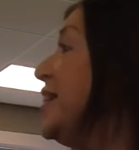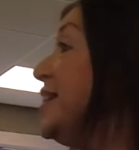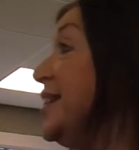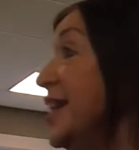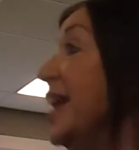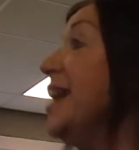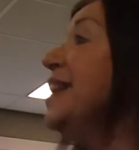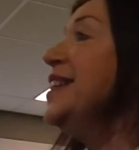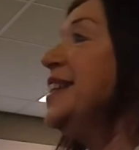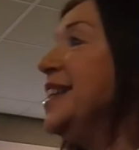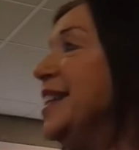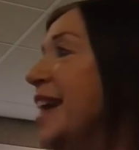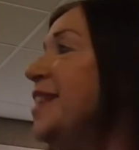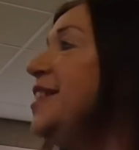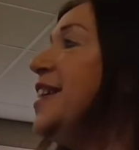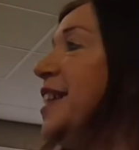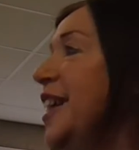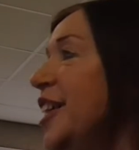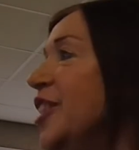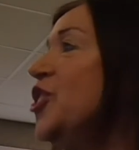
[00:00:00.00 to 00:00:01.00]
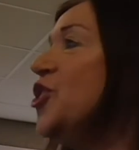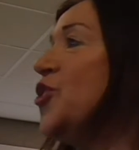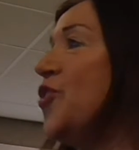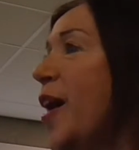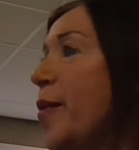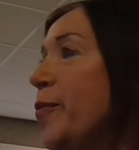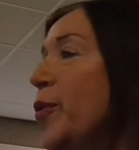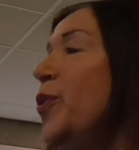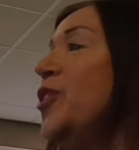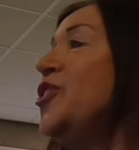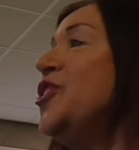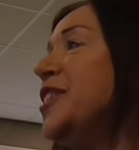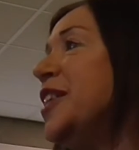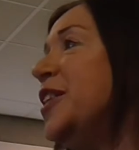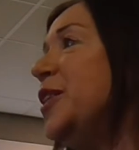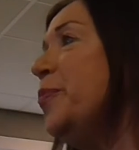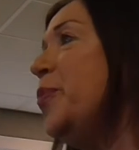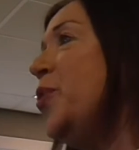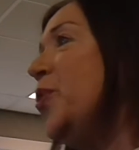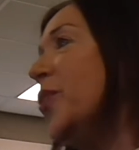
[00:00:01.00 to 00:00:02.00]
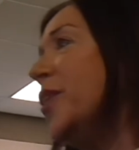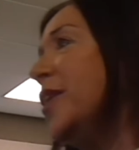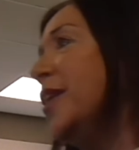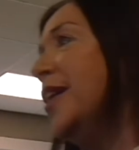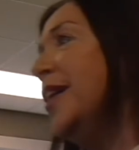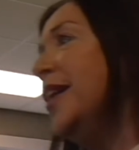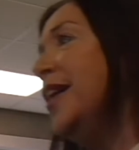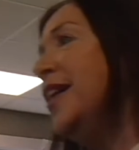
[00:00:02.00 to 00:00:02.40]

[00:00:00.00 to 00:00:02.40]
is standard English grammar, which is in the book.